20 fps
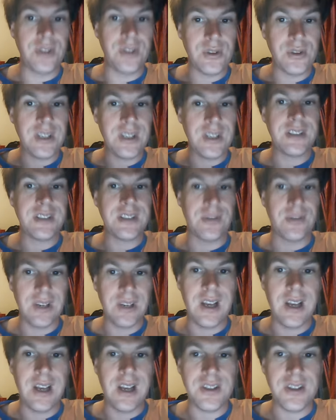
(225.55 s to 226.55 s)
utility of
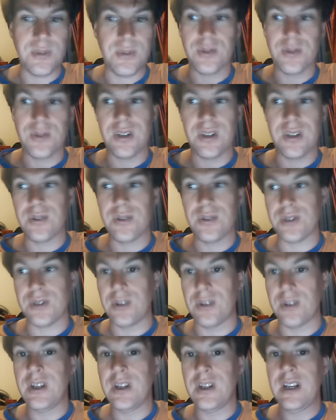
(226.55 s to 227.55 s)
glass, because you can
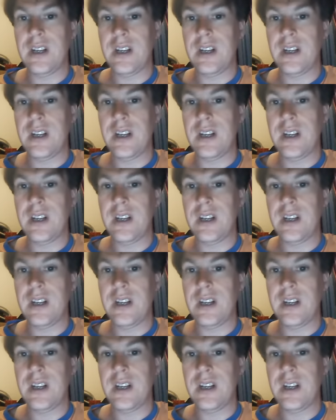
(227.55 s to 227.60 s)
also,